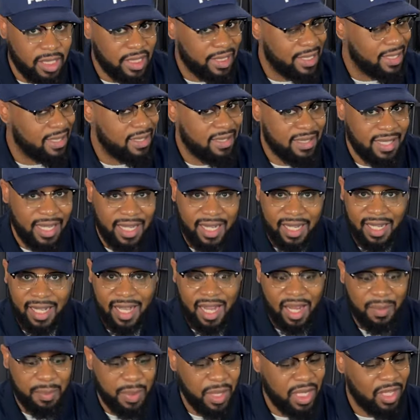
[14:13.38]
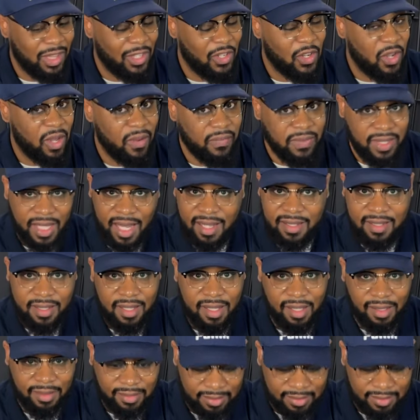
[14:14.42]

You stick it on, peel it off, that's it